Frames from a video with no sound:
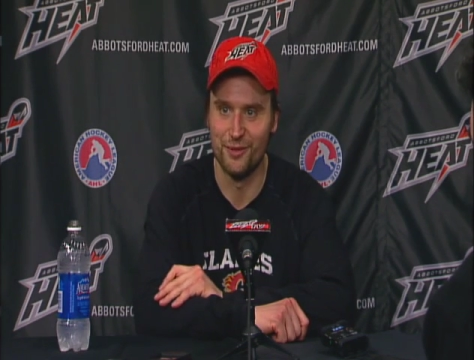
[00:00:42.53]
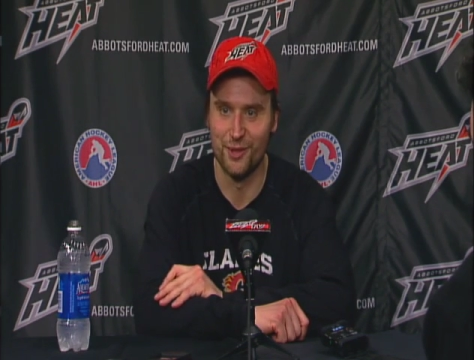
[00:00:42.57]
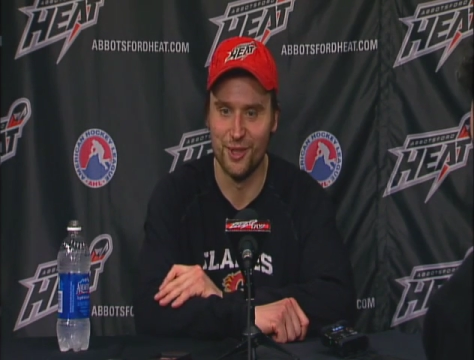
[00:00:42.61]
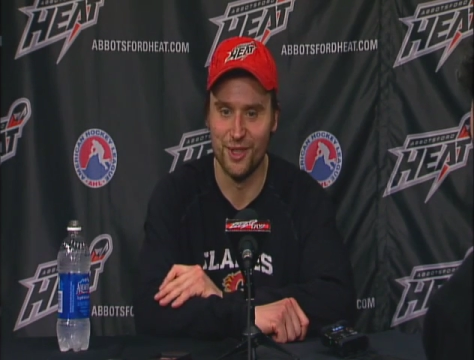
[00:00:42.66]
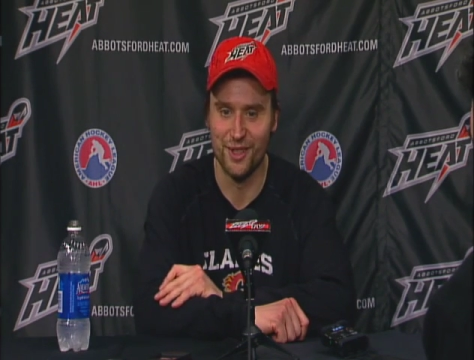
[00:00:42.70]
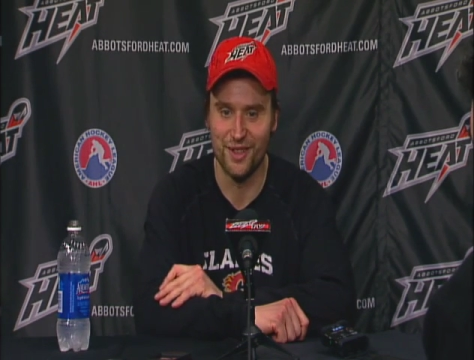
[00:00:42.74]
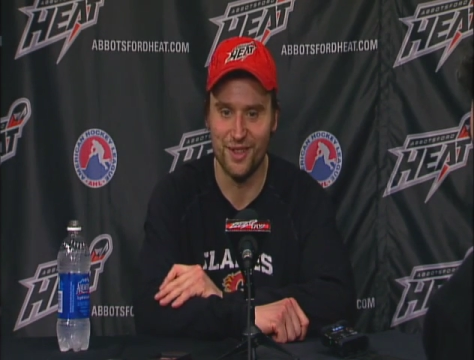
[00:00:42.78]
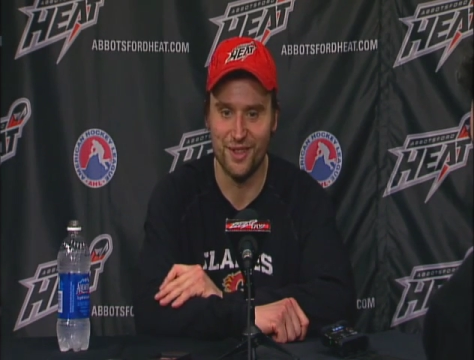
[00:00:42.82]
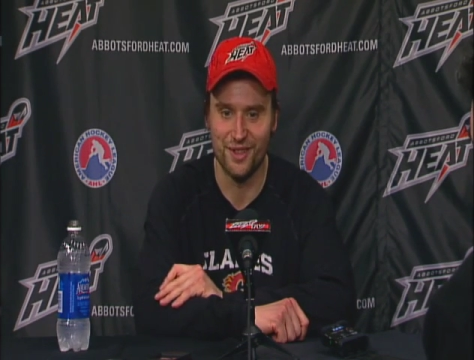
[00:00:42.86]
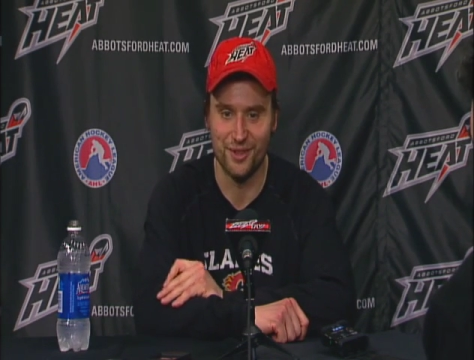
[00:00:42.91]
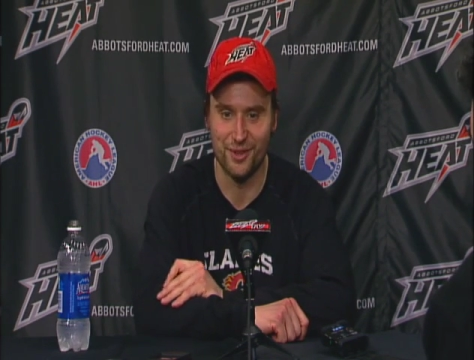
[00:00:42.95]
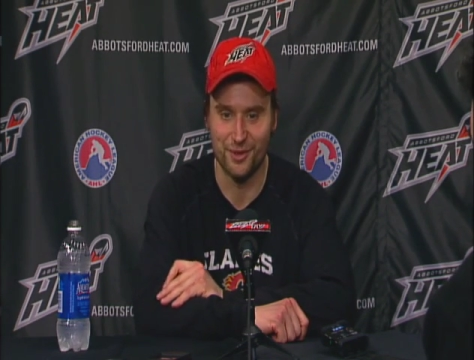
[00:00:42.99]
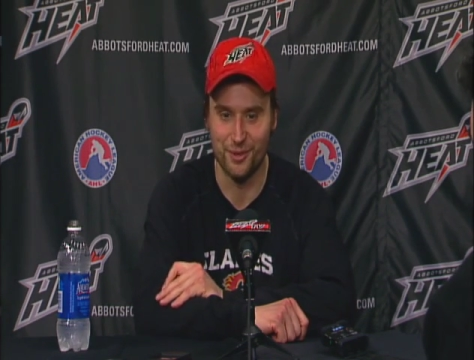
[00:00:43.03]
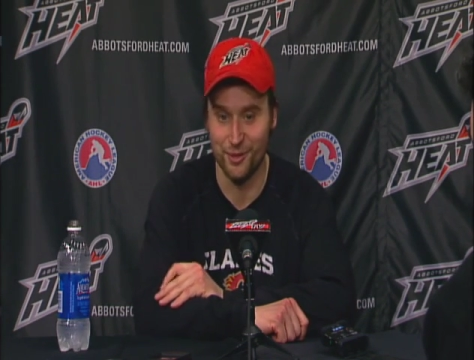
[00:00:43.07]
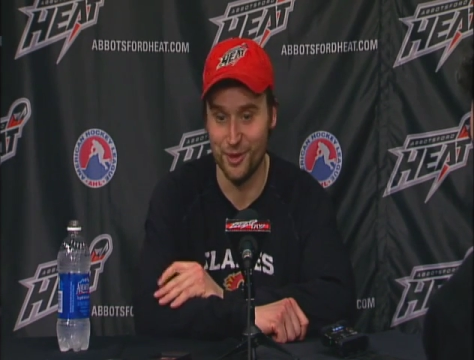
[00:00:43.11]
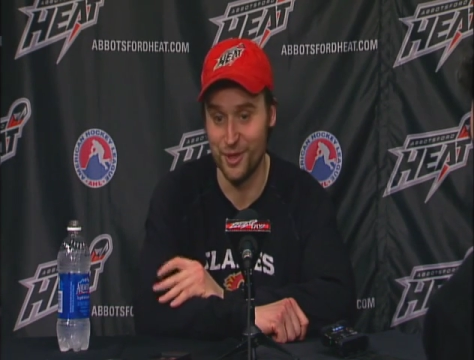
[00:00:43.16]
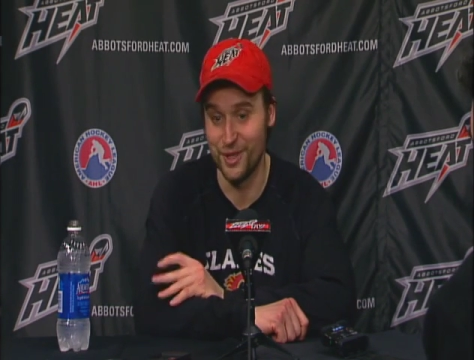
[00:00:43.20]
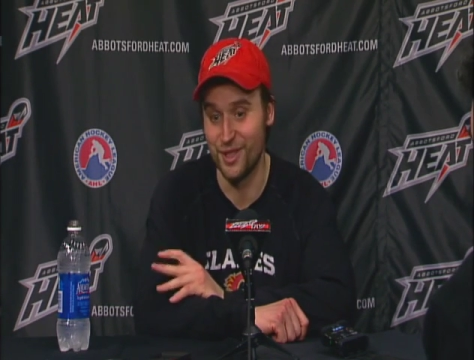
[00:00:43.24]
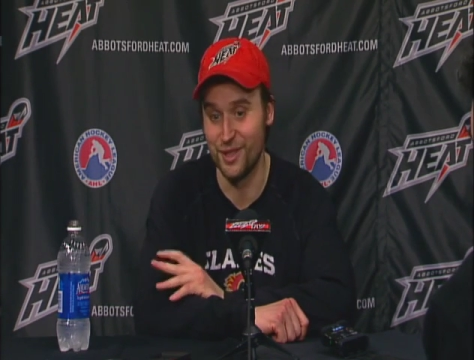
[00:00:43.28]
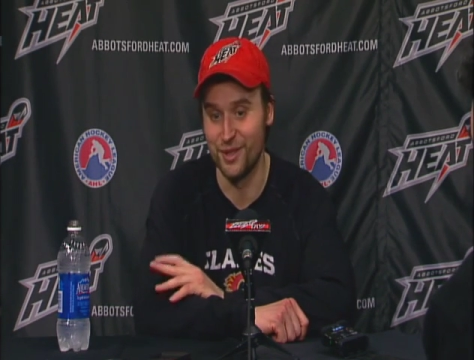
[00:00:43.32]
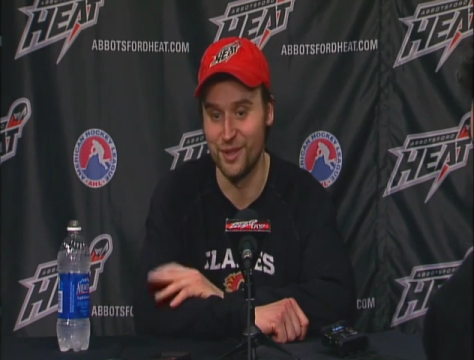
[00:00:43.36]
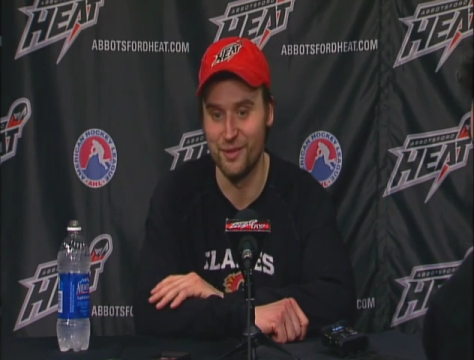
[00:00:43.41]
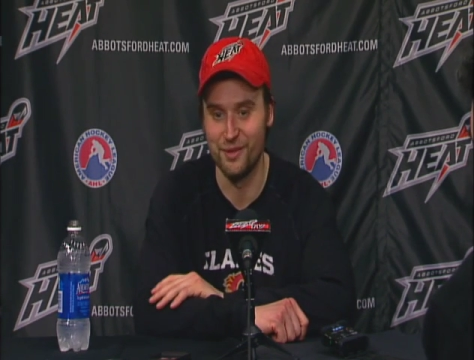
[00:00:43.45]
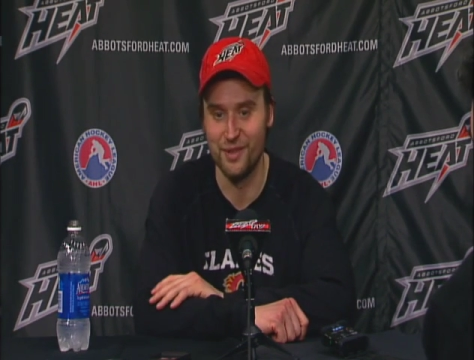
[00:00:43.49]
with or
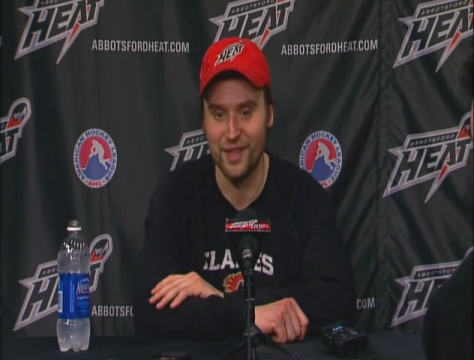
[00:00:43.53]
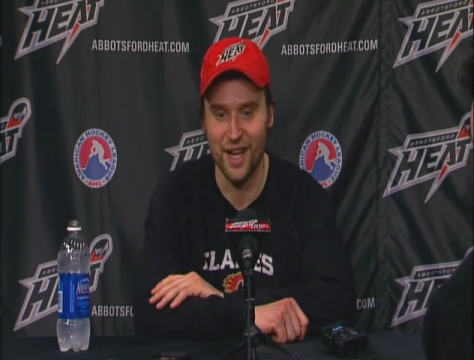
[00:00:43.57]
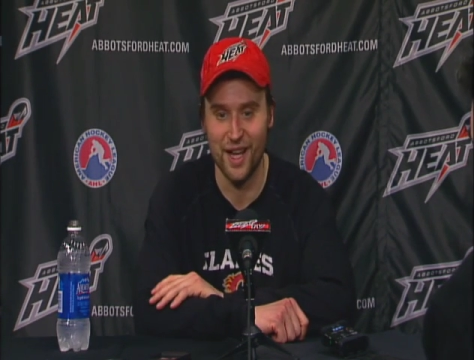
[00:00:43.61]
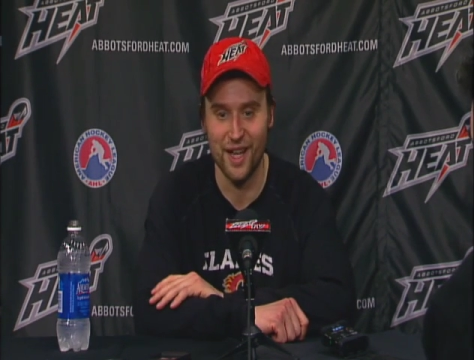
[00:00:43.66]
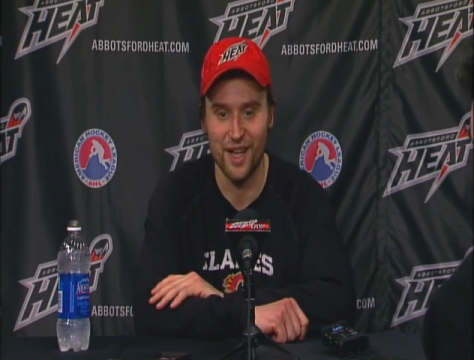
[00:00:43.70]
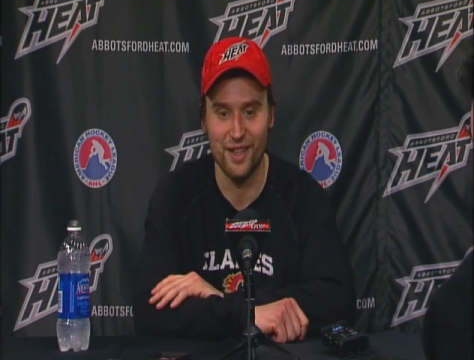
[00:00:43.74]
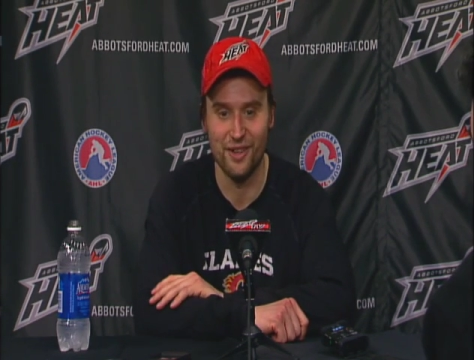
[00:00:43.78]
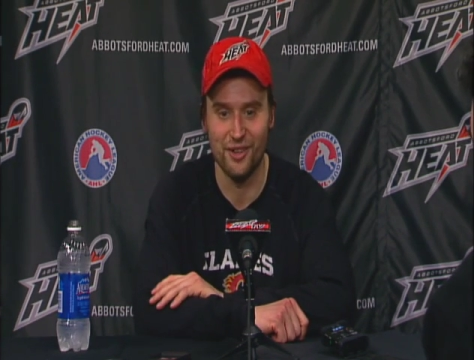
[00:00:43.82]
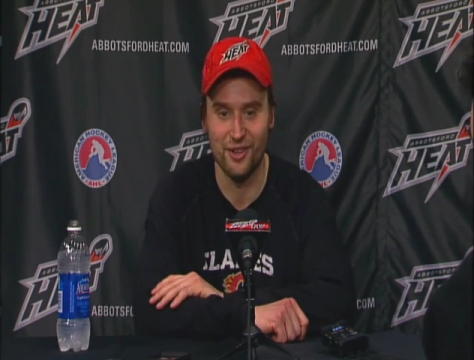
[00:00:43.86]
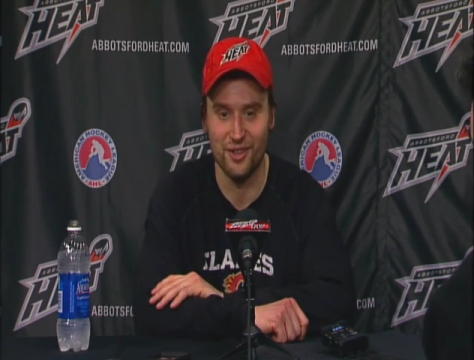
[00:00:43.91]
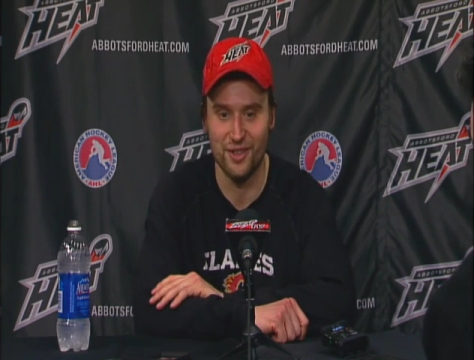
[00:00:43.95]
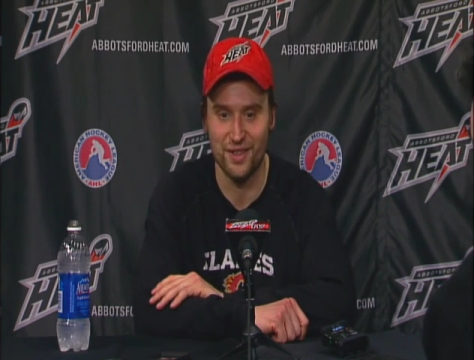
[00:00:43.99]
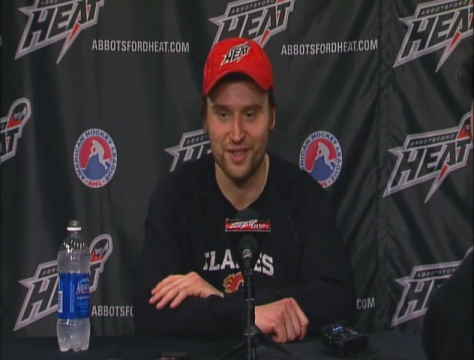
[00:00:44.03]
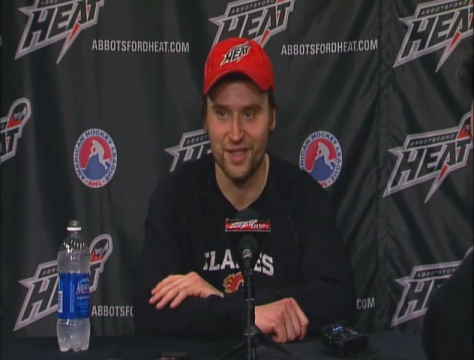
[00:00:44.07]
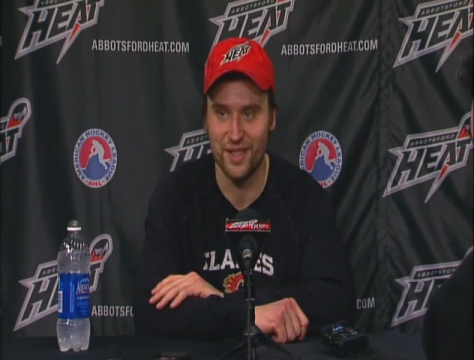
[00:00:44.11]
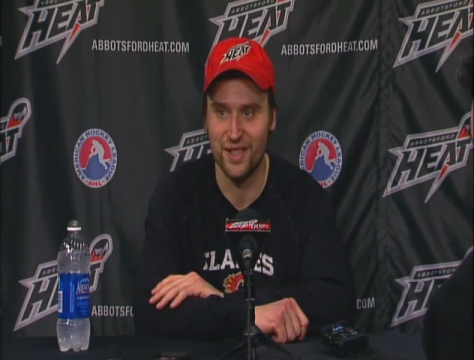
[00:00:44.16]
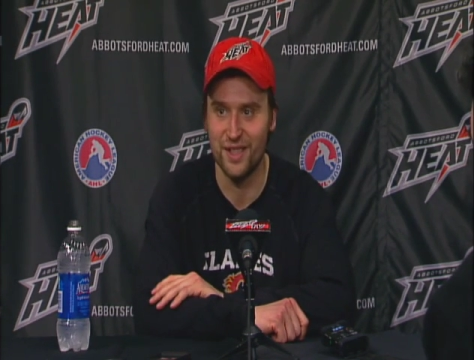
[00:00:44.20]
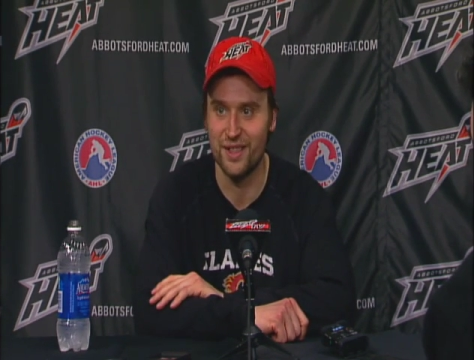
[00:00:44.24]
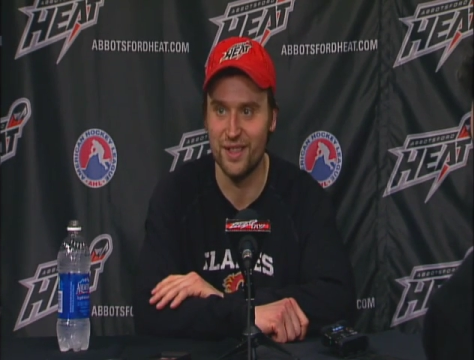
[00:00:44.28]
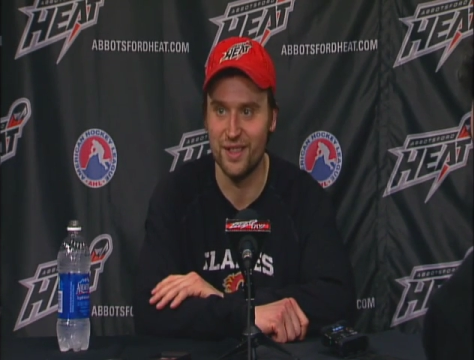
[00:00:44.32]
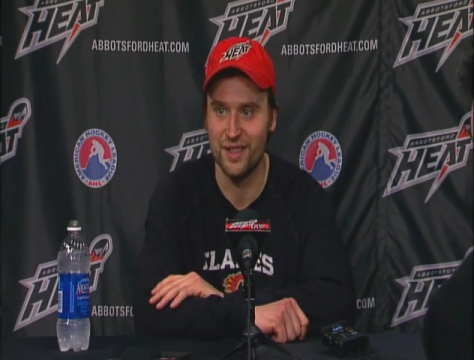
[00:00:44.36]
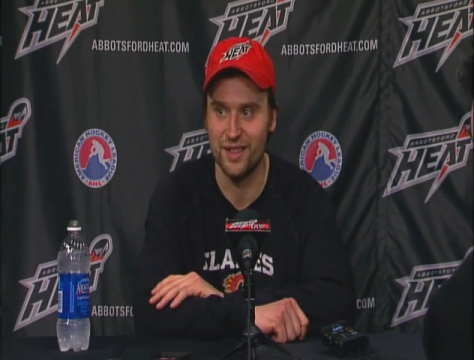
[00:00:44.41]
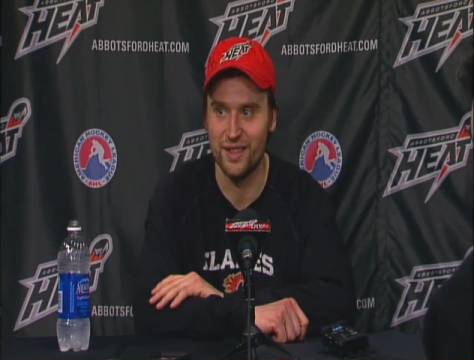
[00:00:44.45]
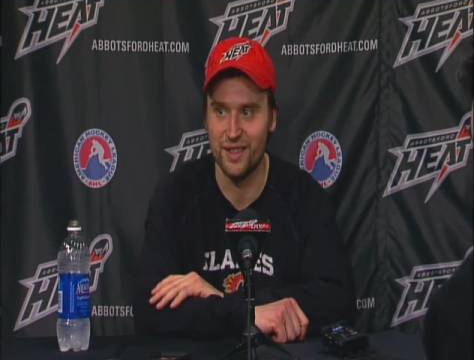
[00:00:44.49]
working at all
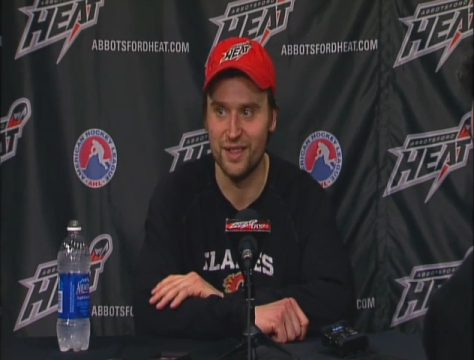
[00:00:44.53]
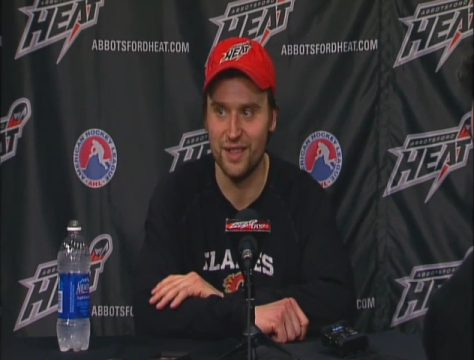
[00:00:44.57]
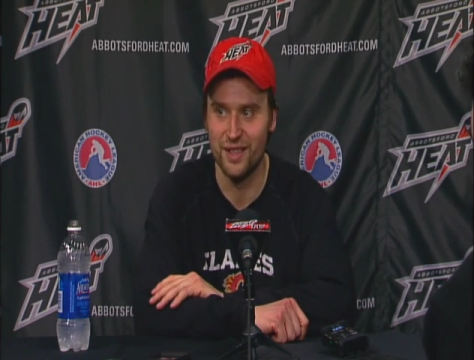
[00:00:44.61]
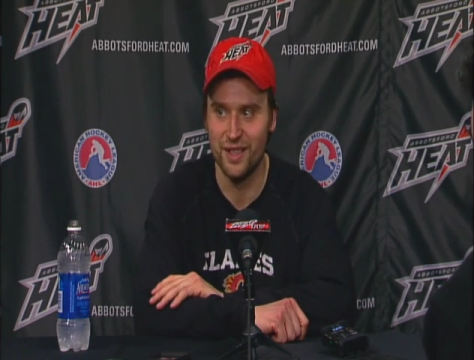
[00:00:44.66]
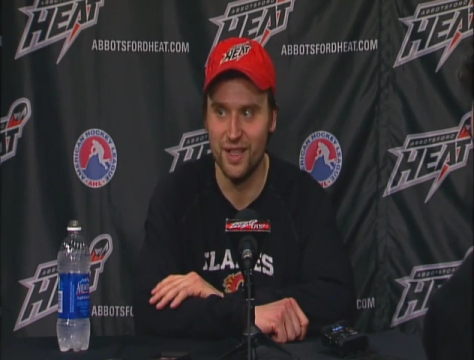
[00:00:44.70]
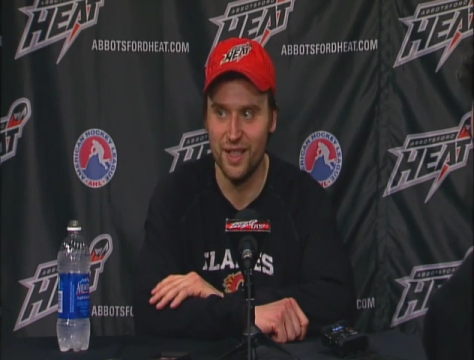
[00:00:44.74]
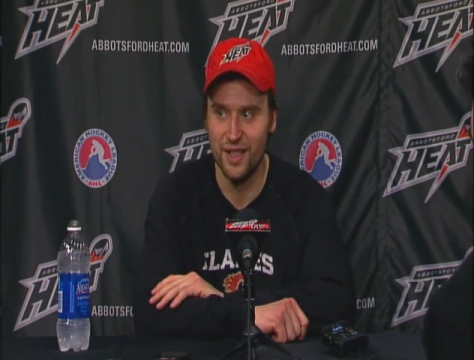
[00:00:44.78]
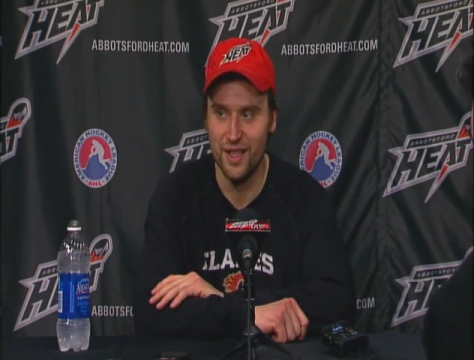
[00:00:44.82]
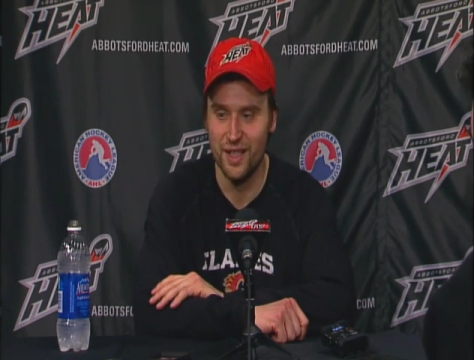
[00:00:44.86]
season, and